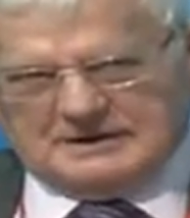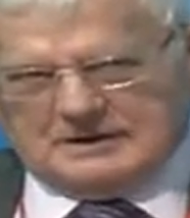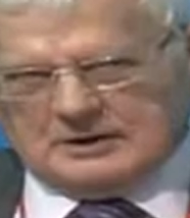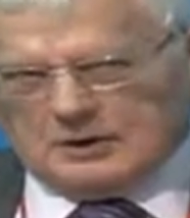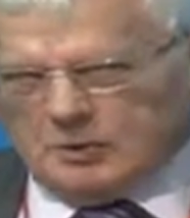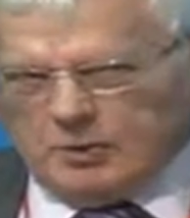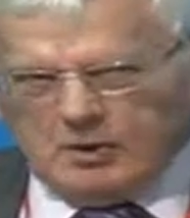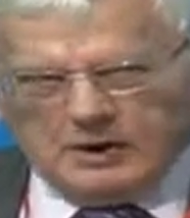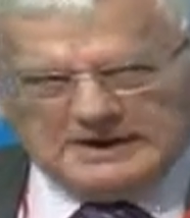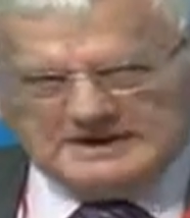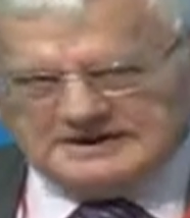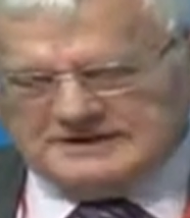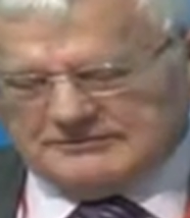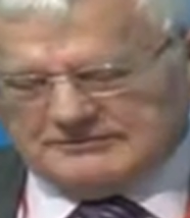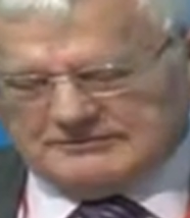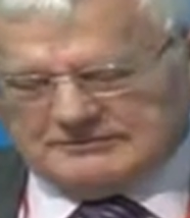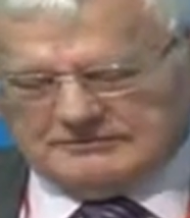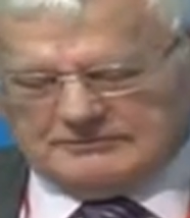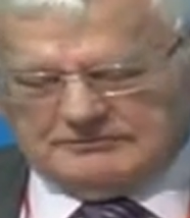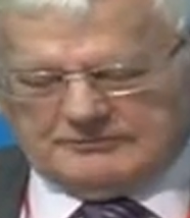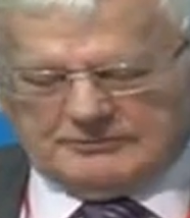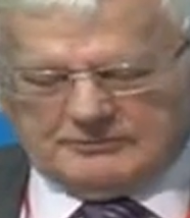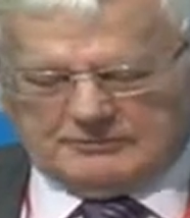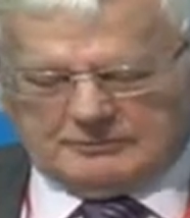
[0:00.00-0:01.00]
Quite
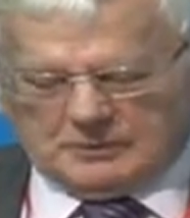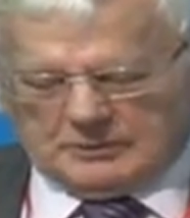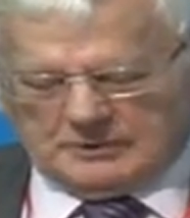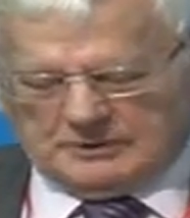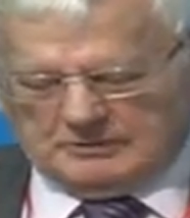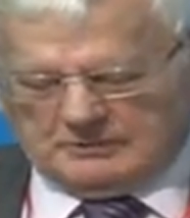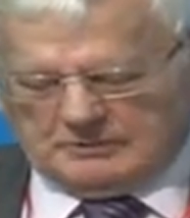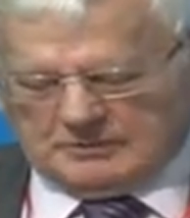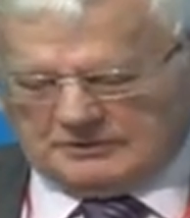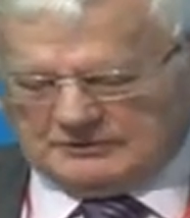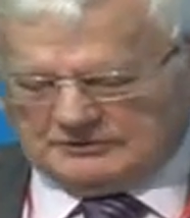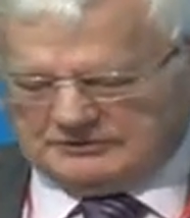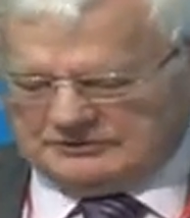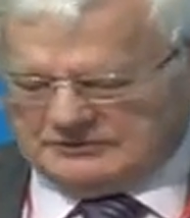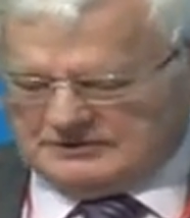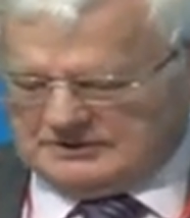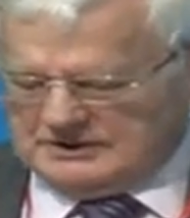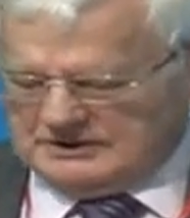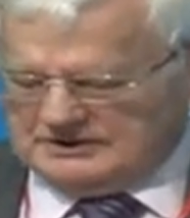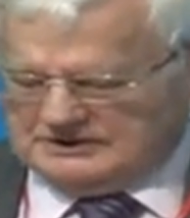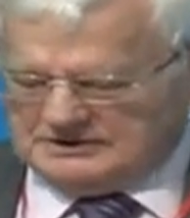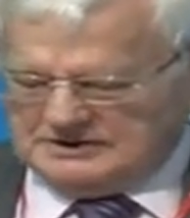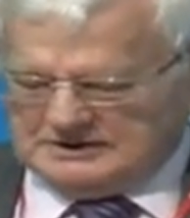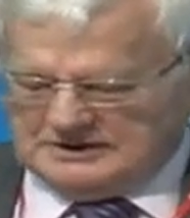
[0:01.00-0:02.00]
different from what it was
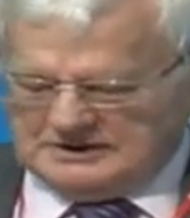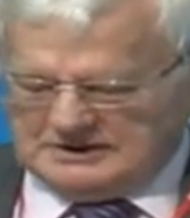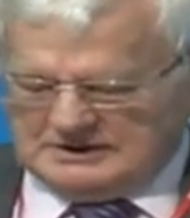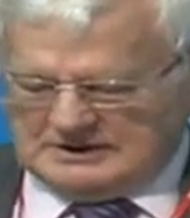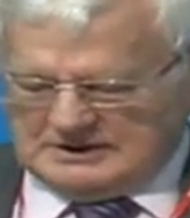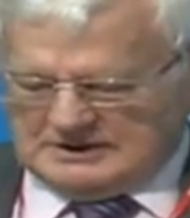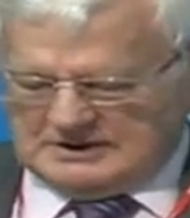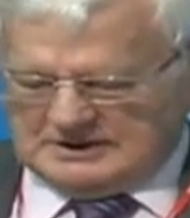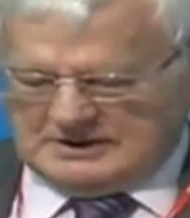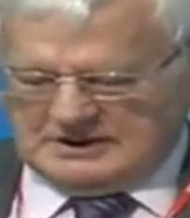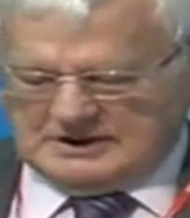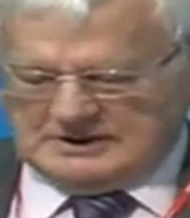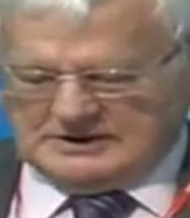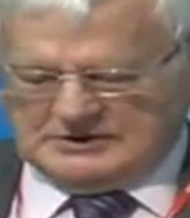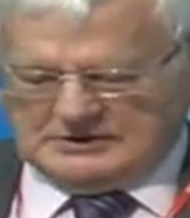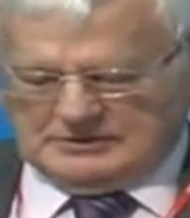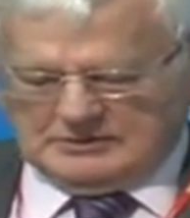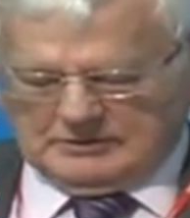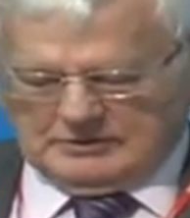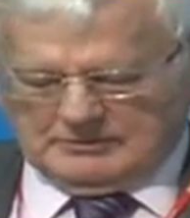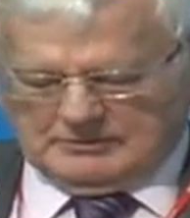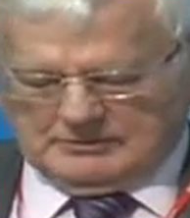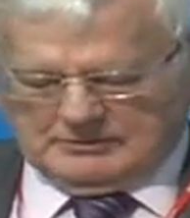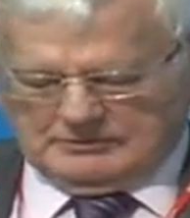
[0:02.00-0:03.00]
in
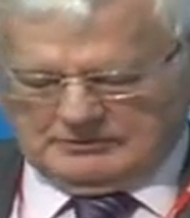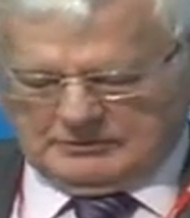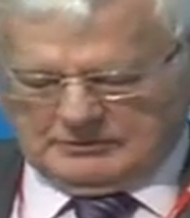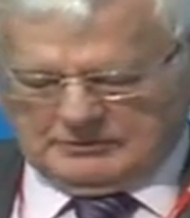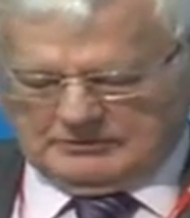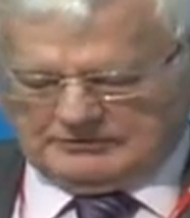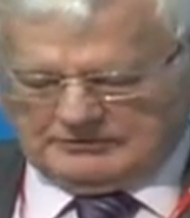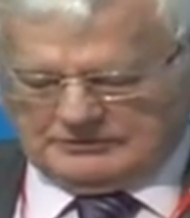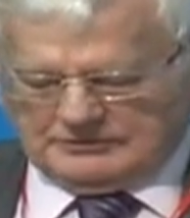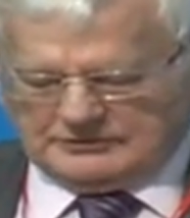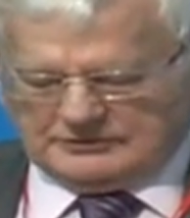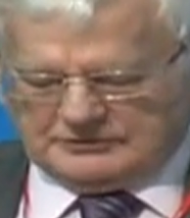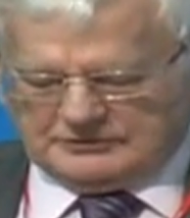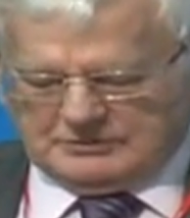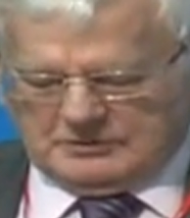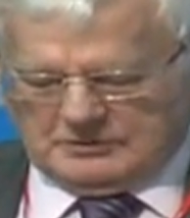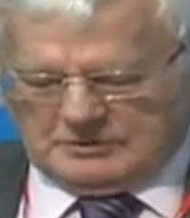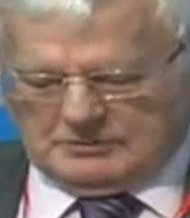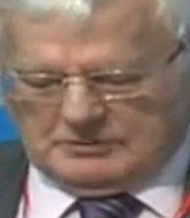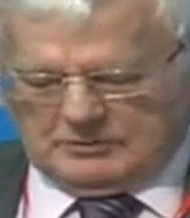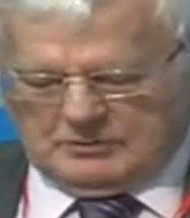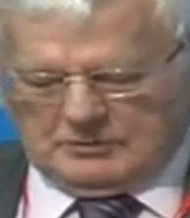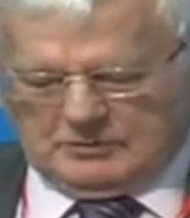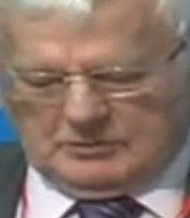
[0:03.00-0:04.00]
Europe before the First World
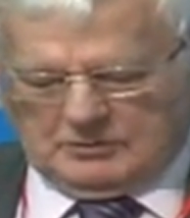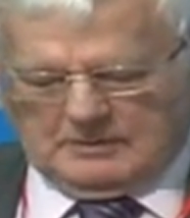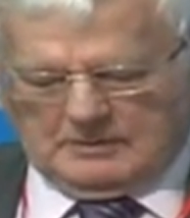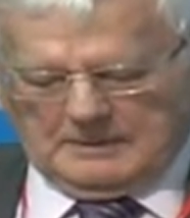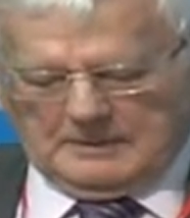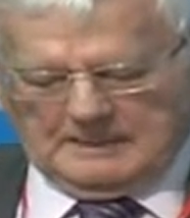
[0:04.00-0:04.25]
War.